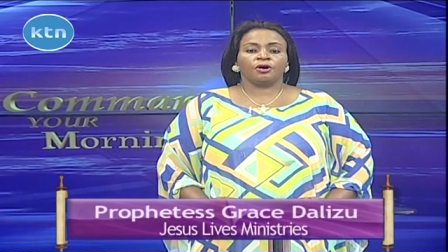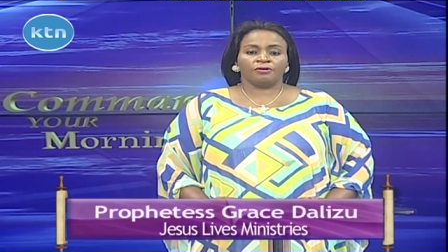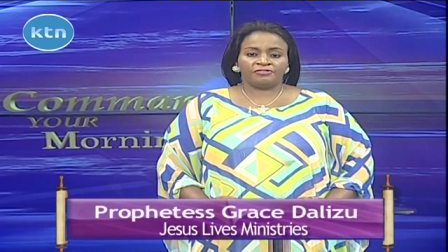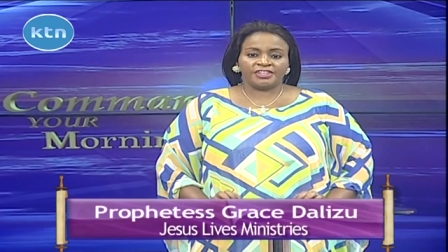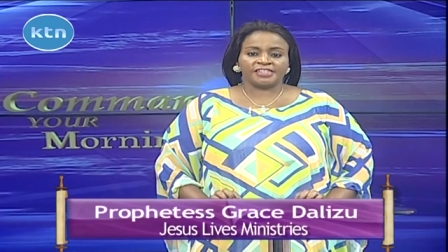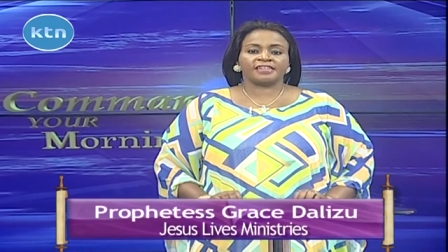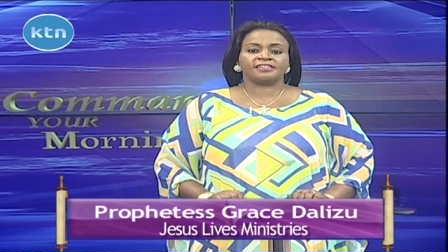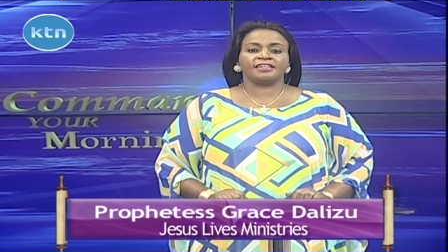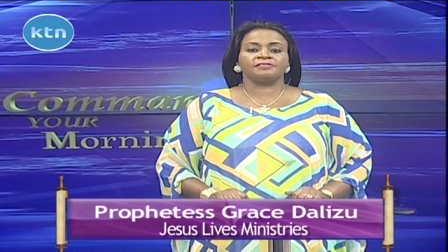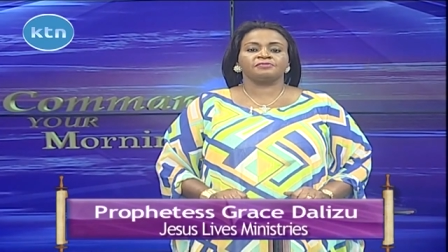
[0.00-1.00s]
of
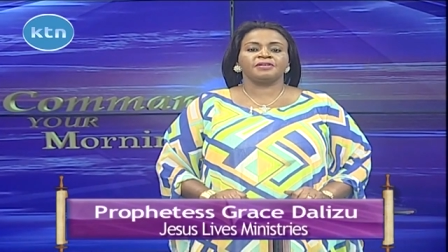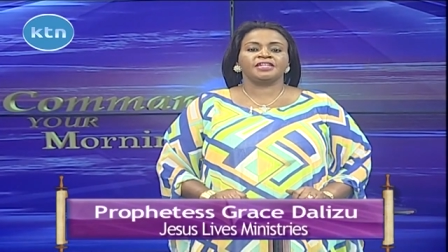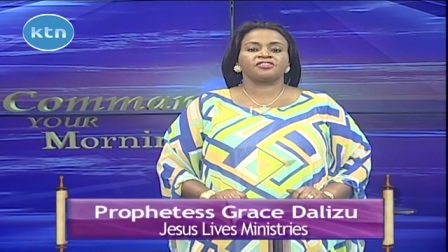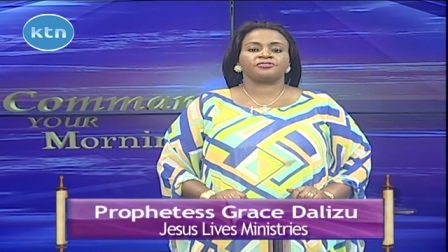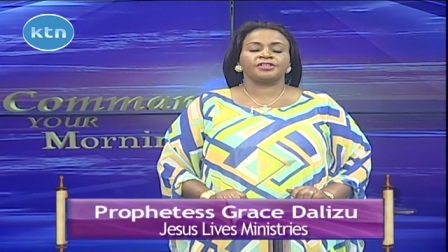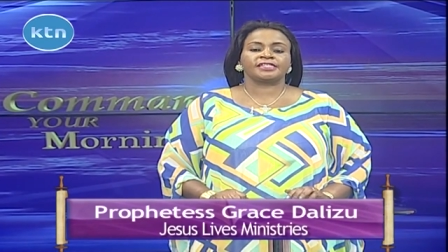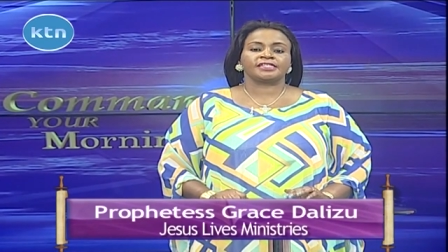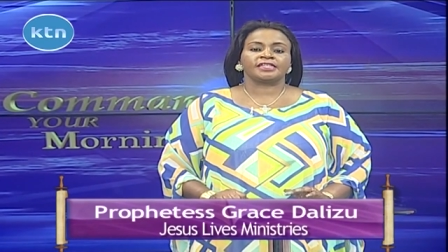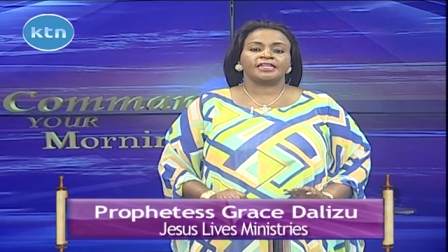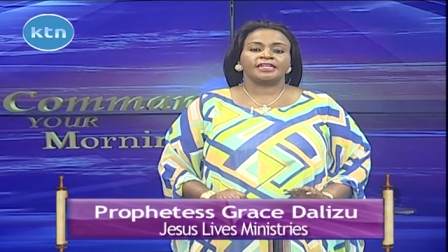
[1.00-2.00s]
Jesus Lives
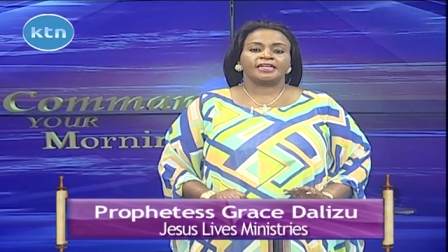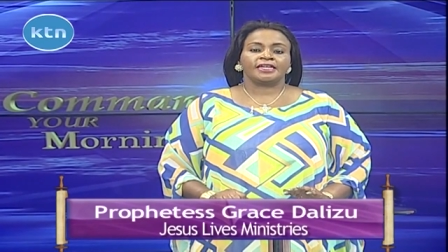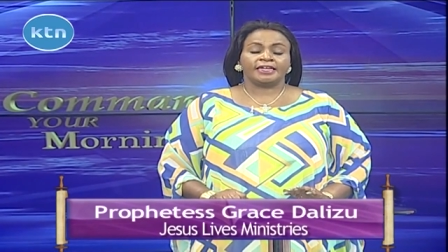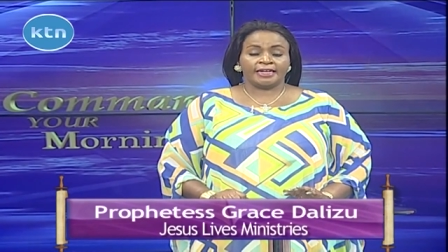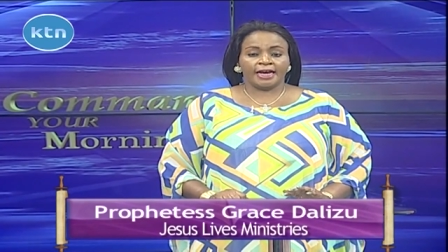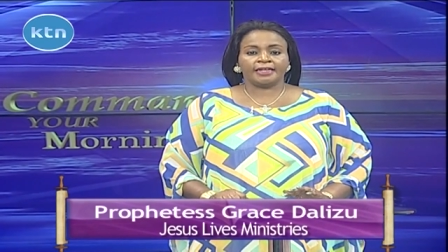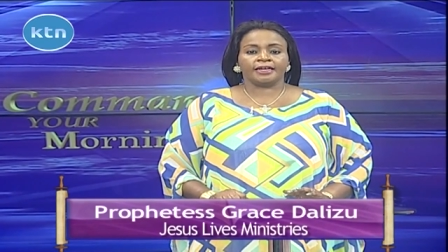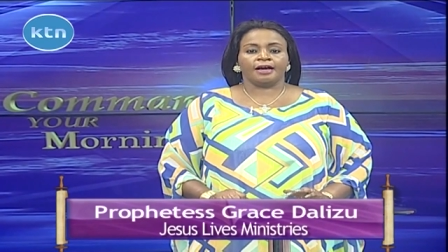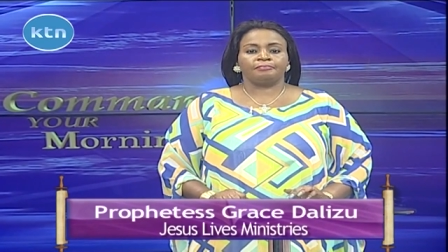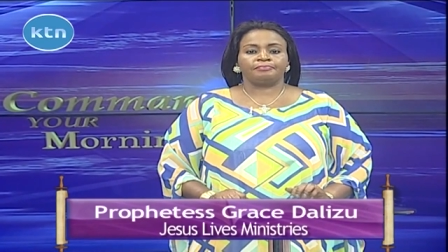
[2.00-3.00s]
Ministries in
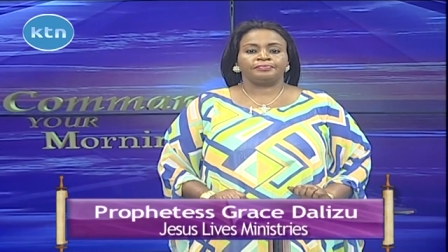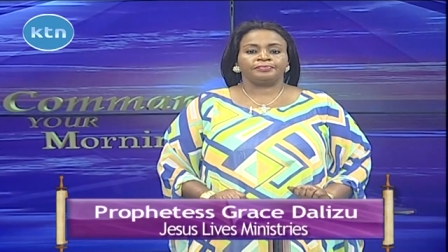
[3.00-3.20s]
Hallingham.